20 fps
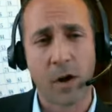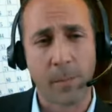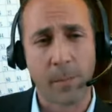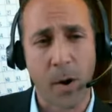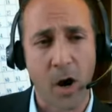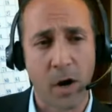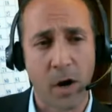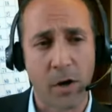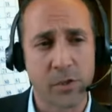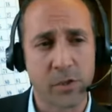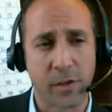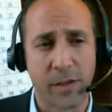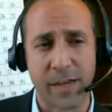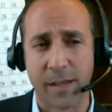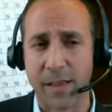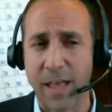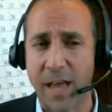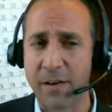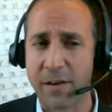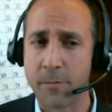are partial.
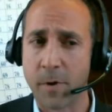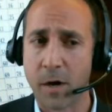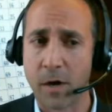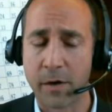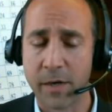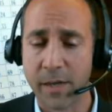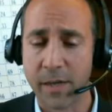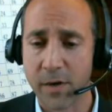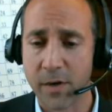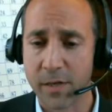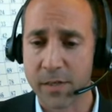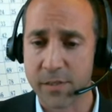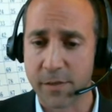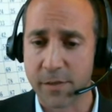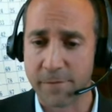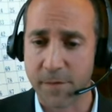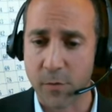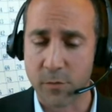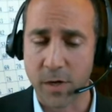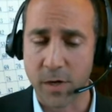Like a lot of them aren't giving us
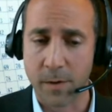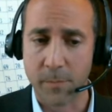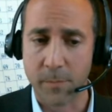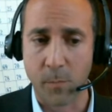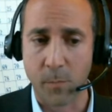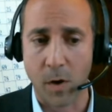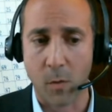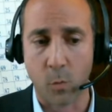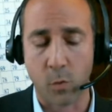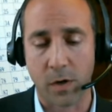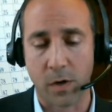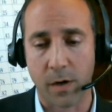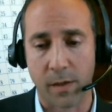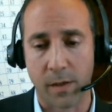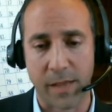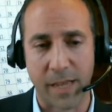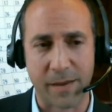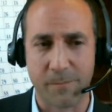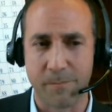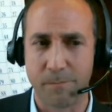the phone number, but we're
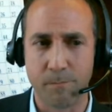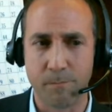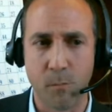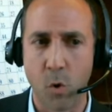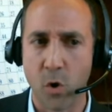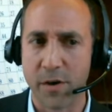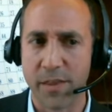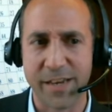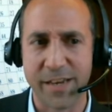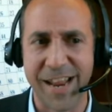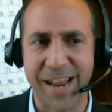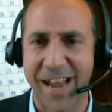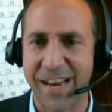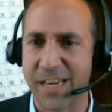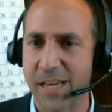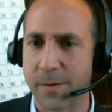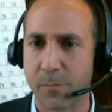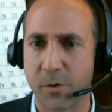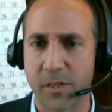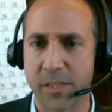like more than
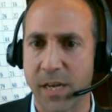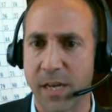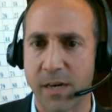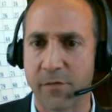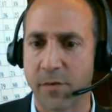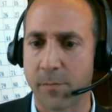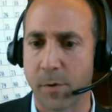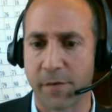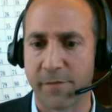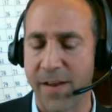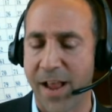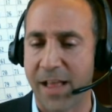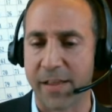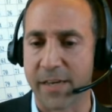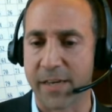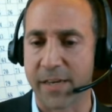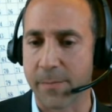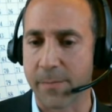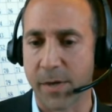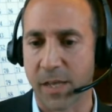ninety percent of them are
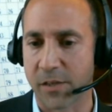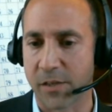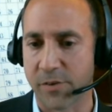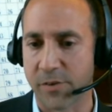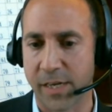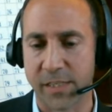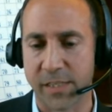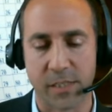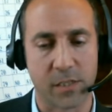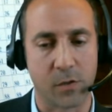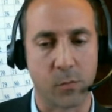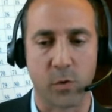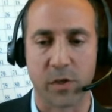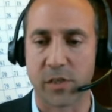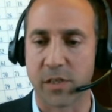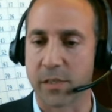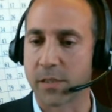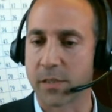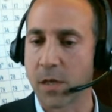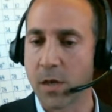valid email addresses. So we're
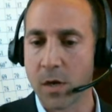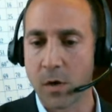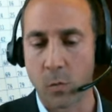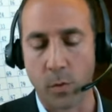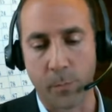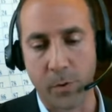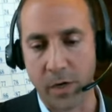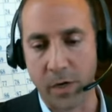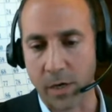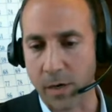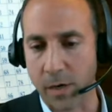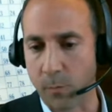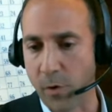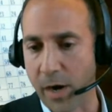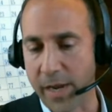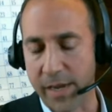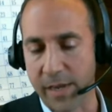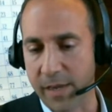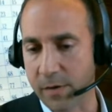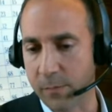just we're putting them
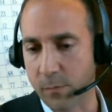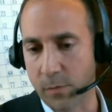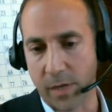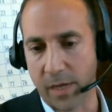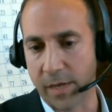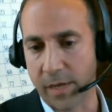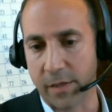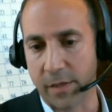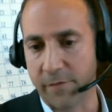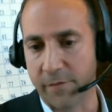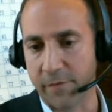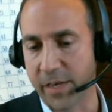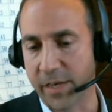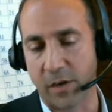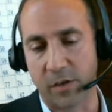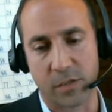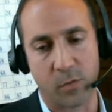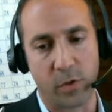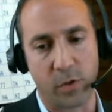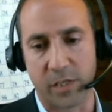right in into the
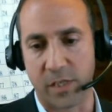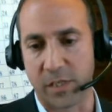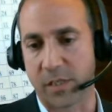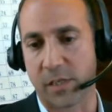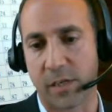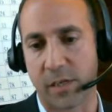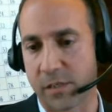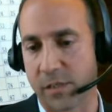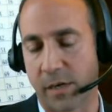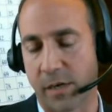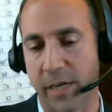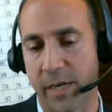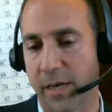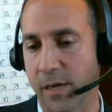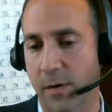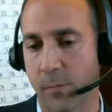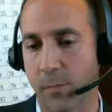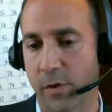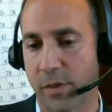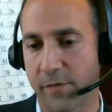videos, and we're just going to start
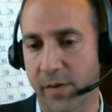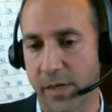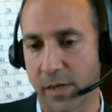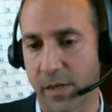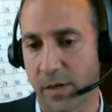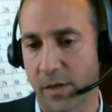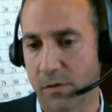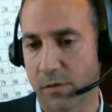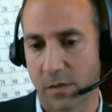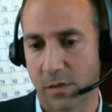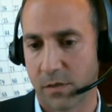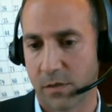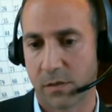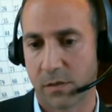hitting them with the videos.